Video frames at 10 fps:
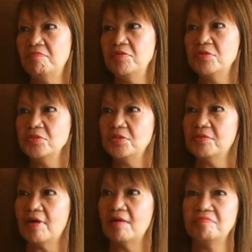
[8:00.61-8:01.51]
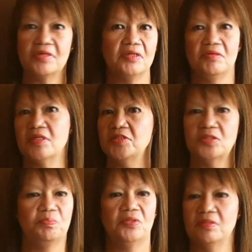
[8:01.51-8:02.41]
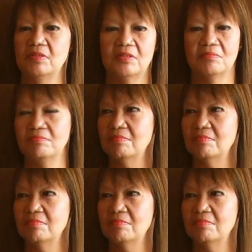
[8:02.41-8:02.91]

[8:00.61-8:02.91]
you know your craft, okay, you can just put it, you know,